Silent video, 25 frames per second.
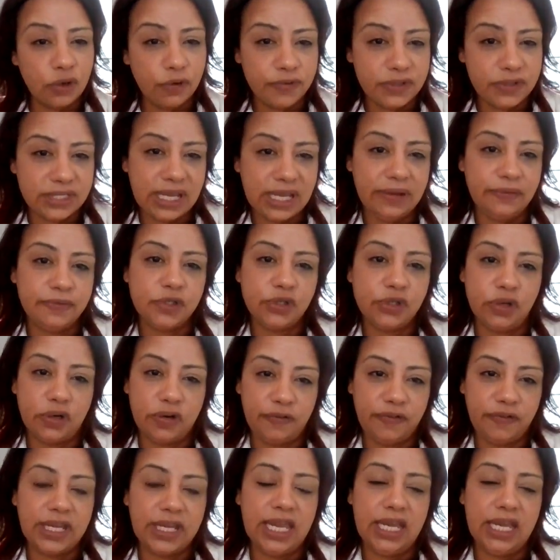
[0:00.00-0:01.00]
served safe
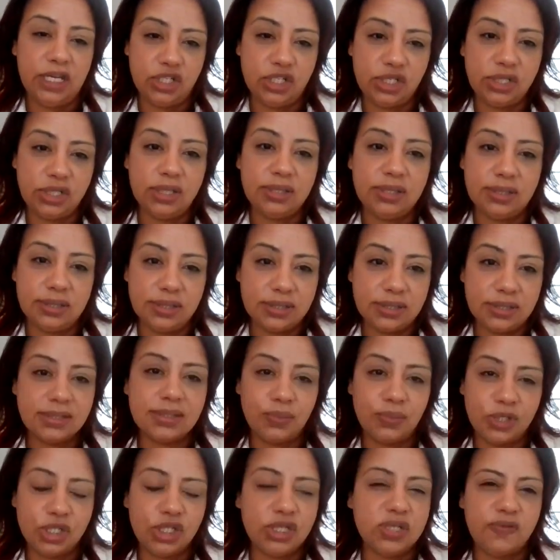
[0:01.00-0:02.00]

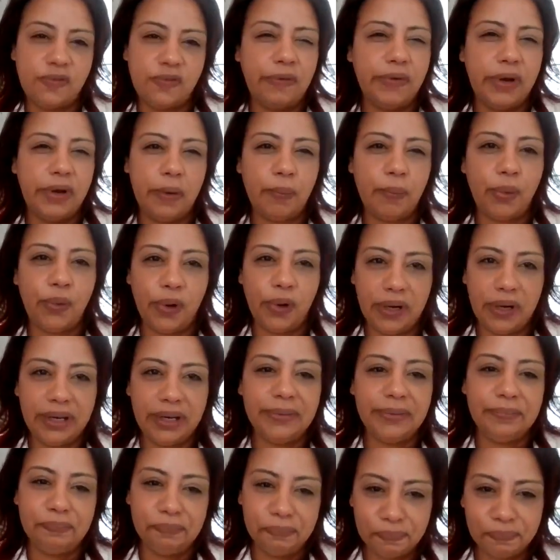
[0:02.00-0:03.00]
certifications, which is very
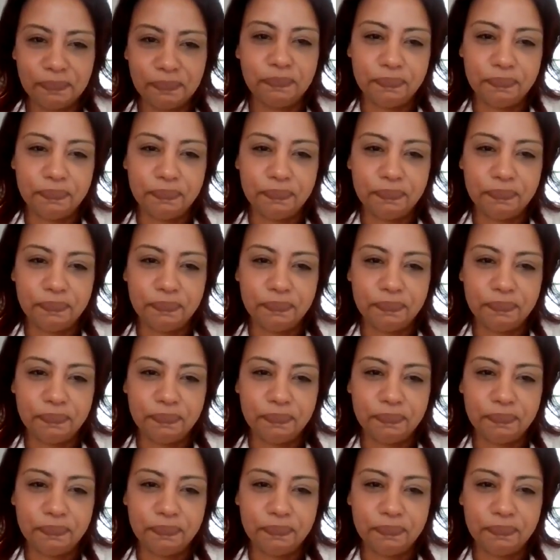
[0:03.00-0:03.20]
important.